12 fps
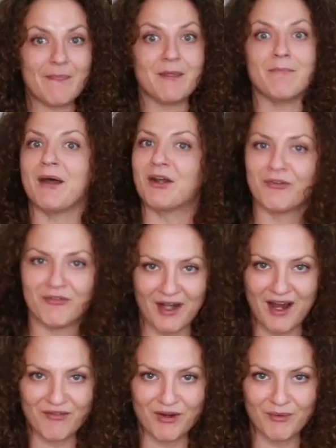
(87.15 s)
the better for
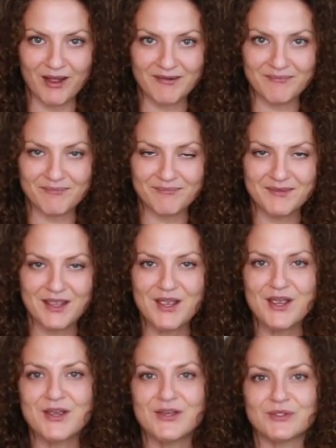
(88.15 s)
everyone.
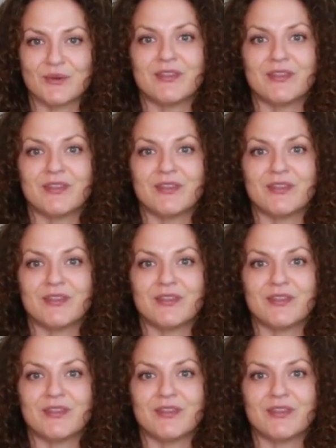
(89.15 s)
So,